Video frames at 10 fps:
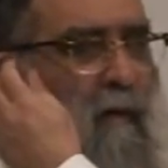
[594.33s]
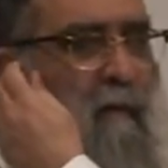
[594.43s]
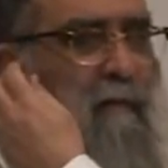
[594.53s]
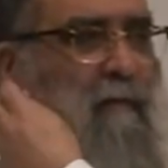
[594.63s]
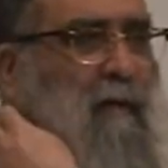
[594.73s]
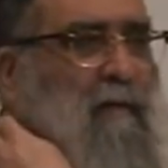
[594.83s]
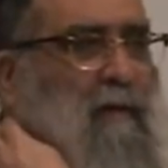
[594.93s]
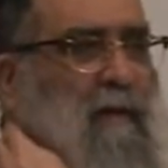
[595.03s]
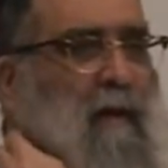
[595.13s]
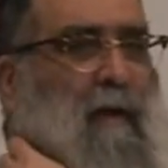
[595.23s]
And if you
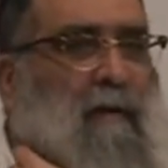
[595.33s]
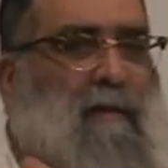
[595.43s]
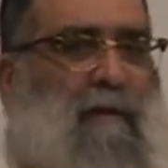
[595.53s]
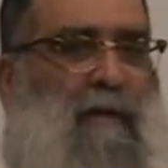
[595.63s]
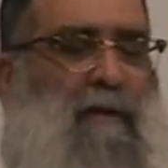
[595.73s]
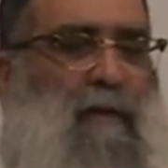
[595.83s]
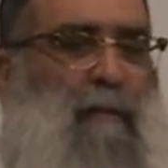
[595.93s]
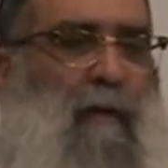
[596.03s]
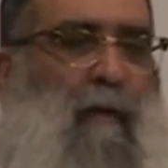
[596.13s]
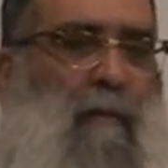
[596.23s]
see that he's just a
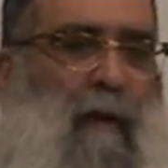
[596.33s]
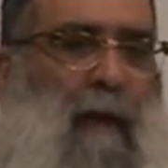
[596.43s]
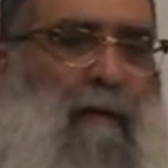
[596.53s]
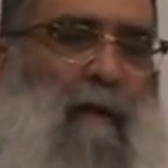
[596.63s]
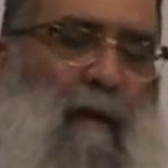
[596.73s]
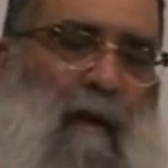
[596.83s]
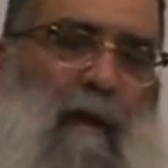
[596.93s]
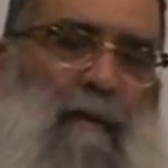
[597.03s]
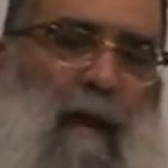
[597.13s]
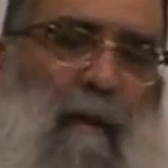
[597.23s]
spoiled brat,
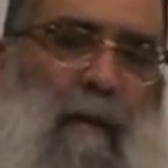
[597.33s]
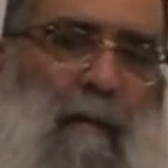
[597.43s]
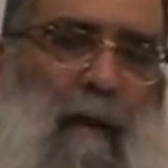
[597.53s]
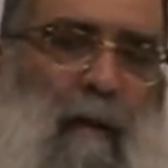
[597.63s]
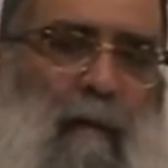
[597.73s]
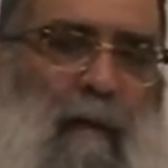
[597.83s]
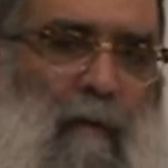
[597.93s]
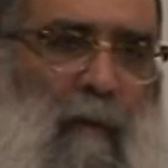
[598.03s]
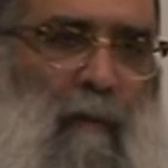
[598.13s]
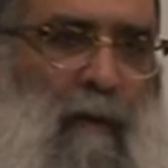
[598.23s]
Say, Habibi, you know,
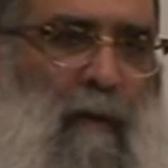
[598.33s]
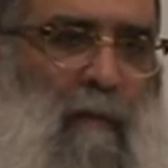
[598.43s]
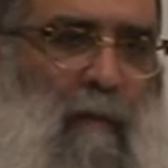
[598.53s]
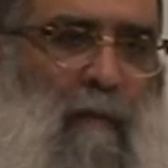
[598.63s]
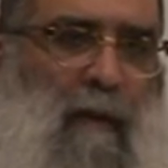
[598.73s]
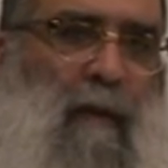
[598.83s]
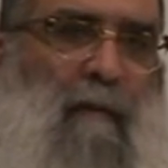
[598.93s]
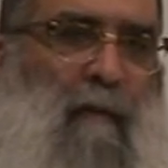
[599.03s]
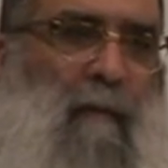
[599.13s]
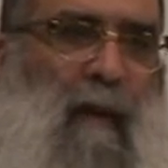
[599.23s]
we did what we
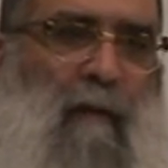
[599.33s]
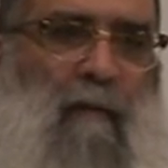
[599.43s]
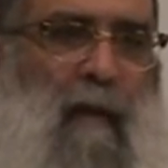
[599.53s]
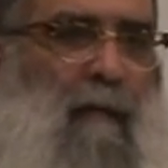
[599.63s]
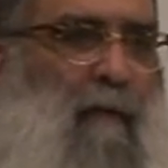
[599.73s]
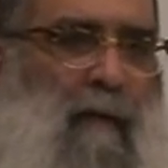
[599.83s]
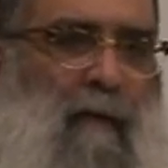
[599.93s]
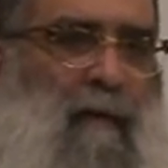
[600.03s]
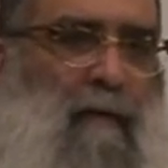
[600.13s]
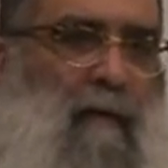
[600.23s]
did. From now on, we have other
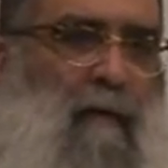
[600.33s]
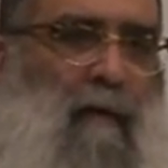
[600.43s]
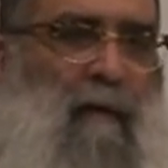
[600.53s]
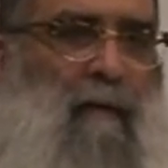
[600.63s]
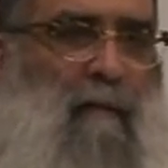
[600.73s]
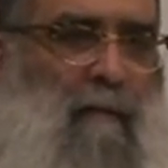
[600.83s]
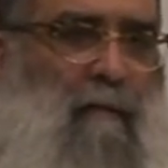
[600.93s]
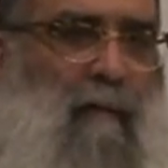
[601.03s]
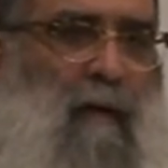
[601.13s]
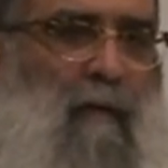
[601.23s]
things to do, and,
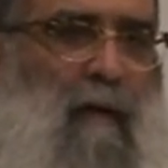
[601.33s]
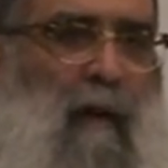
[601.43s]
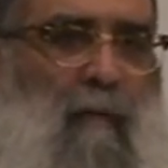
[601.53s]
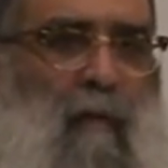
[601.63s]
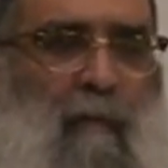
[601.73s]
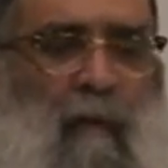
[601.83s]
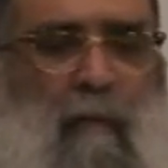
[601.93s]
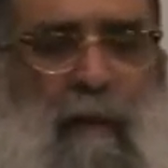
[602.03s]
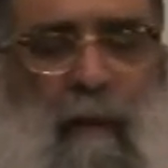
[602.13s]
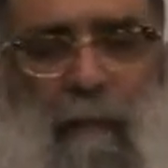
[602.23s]
you know, you got to move on
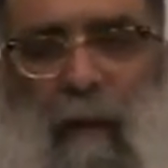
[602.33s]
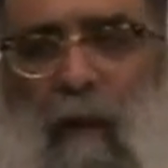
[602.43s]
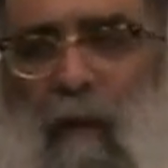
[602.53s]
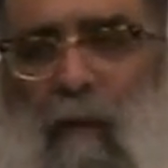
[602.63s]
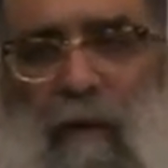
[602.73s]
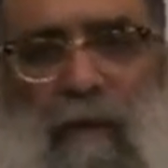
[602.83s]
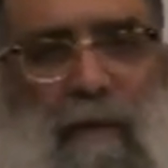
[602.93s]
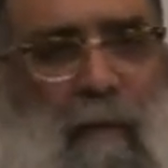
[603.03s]
with that. Questions